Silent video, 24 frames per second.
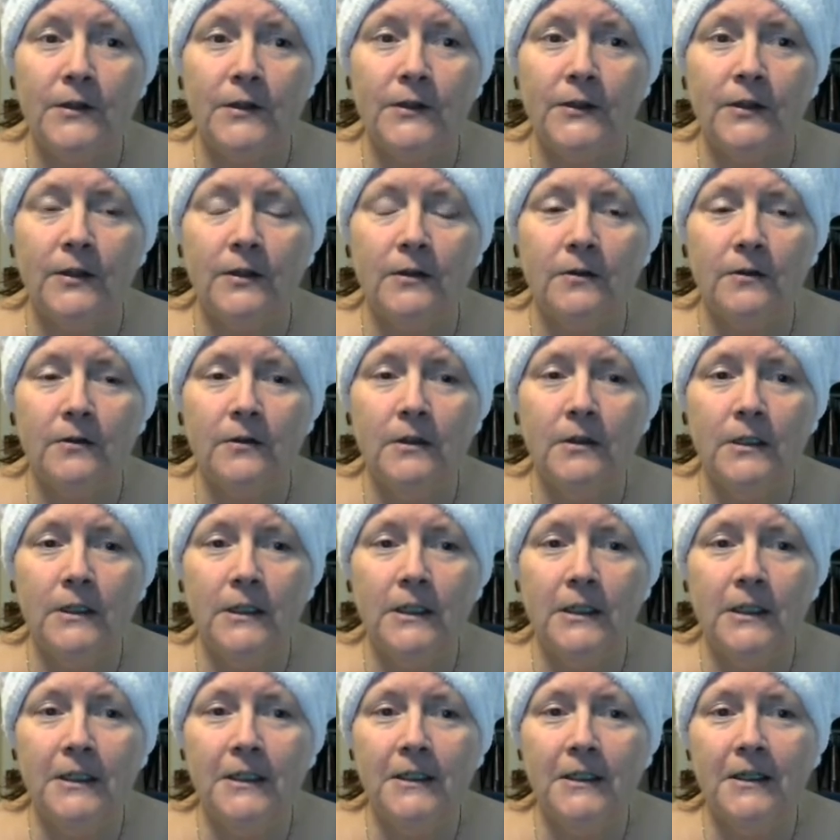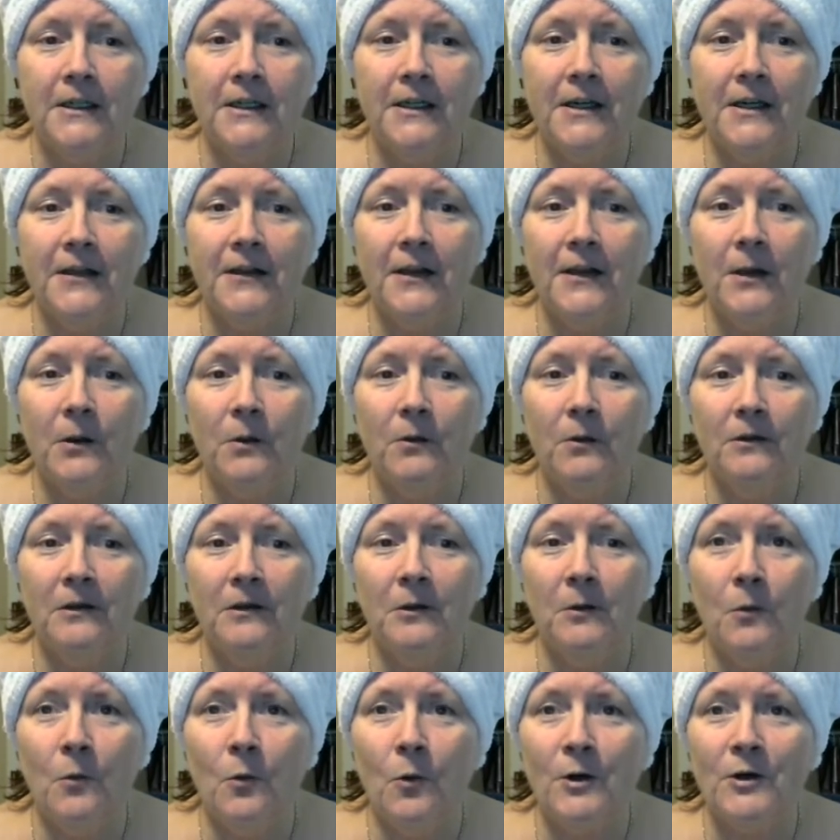So that
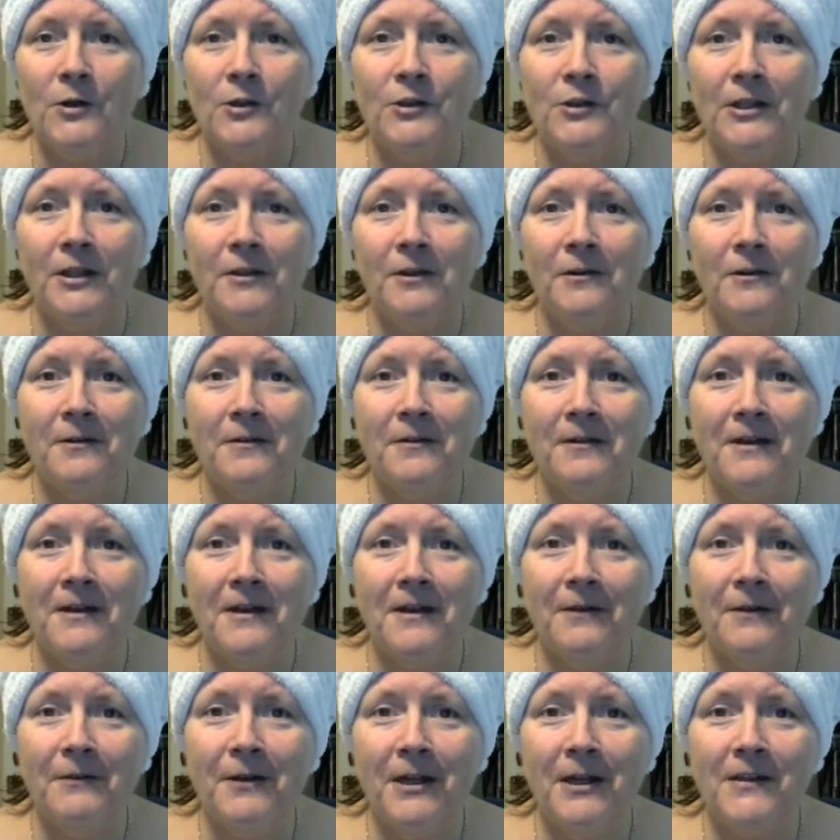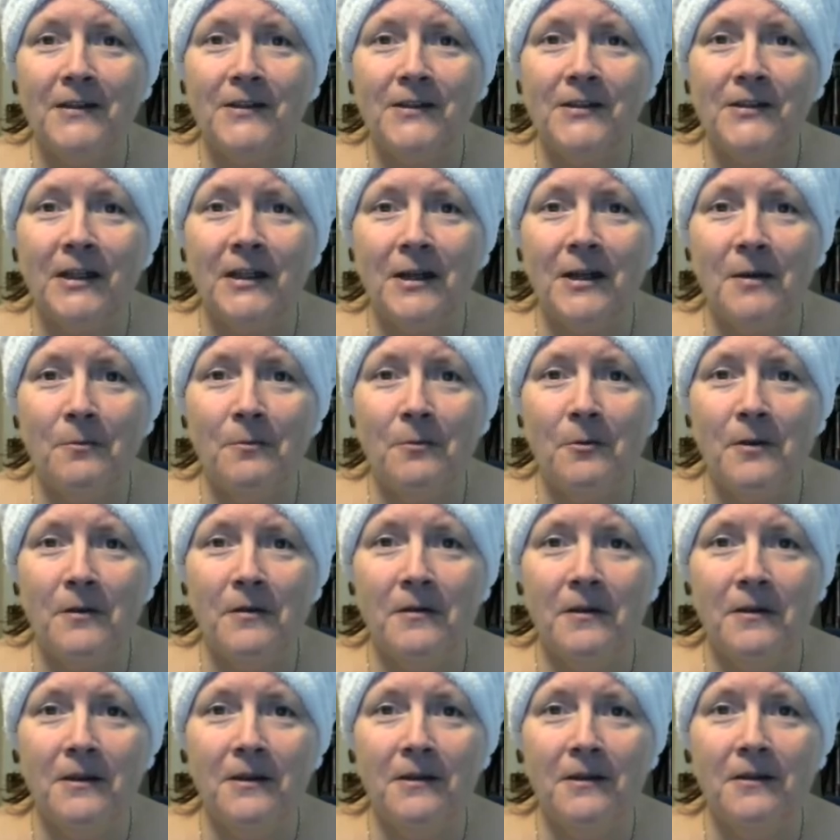little wart chiller thing I've got set up
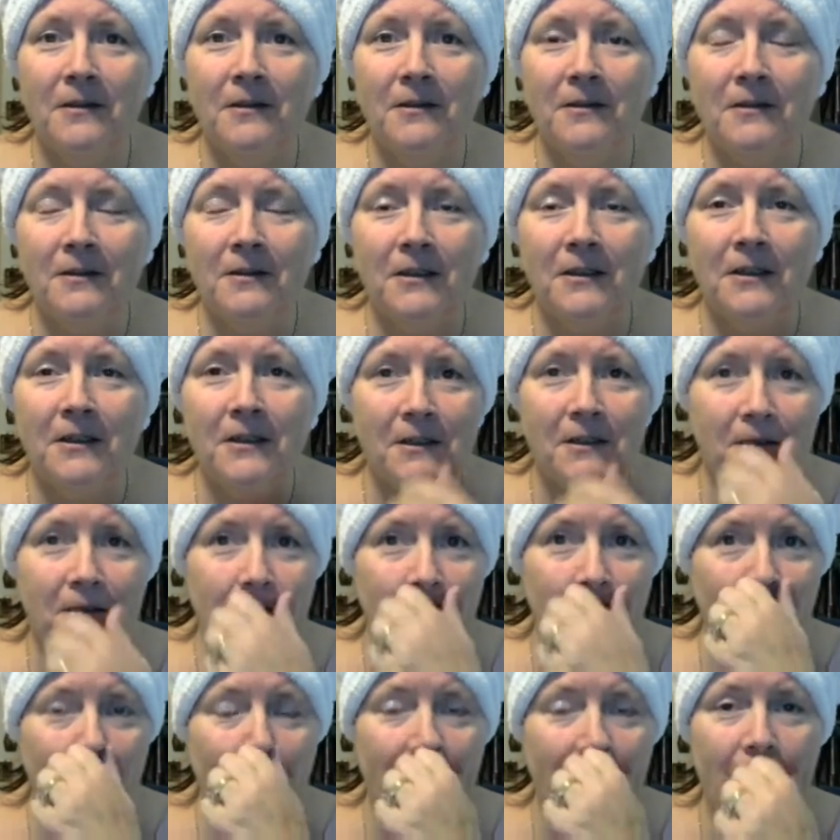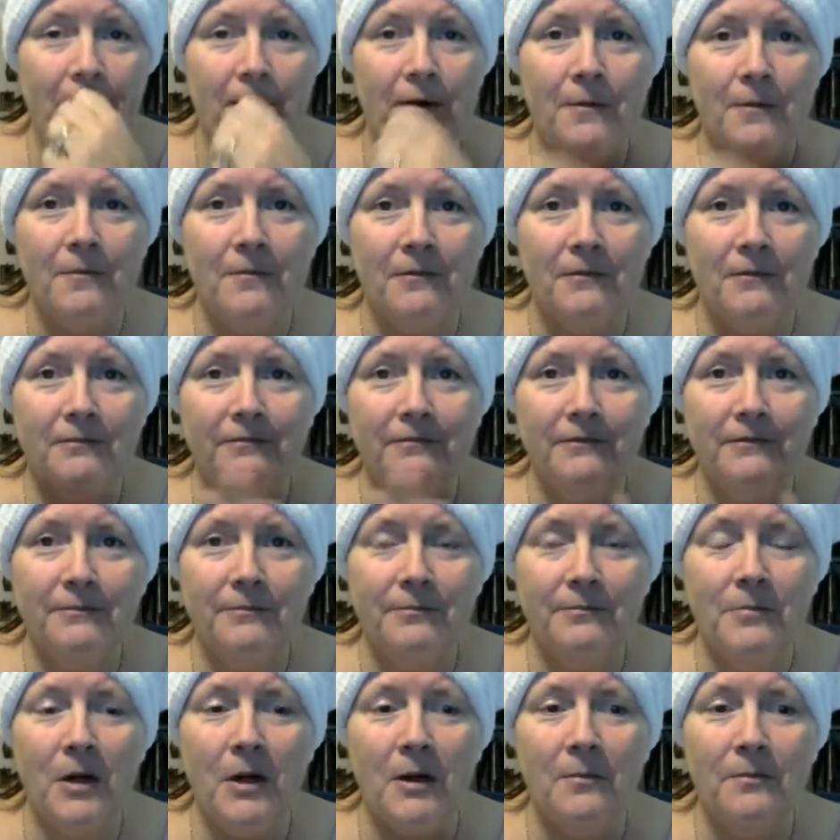with the aquarium
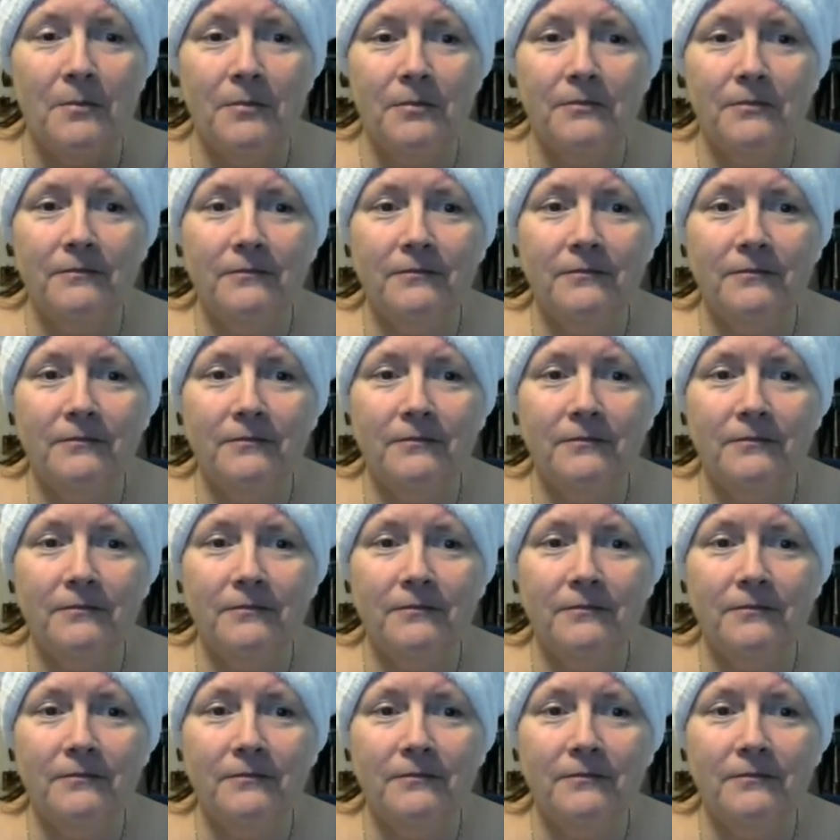pump,